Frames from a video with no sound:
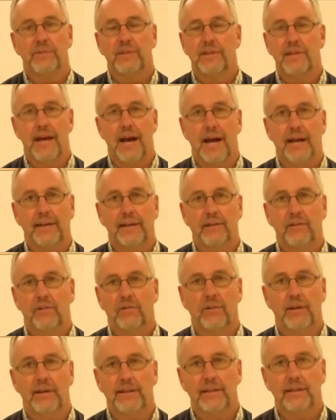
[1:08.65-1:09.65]
to 9
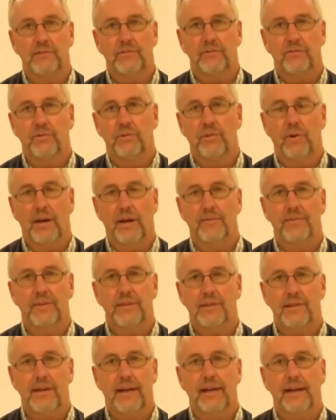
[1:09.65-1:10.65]
credits through Ivy
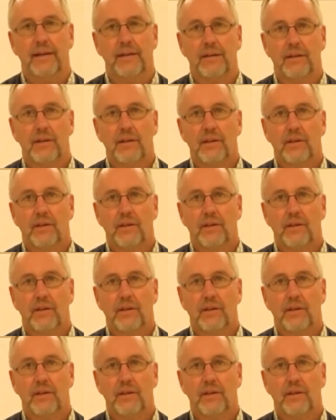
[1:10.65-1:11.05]
Tech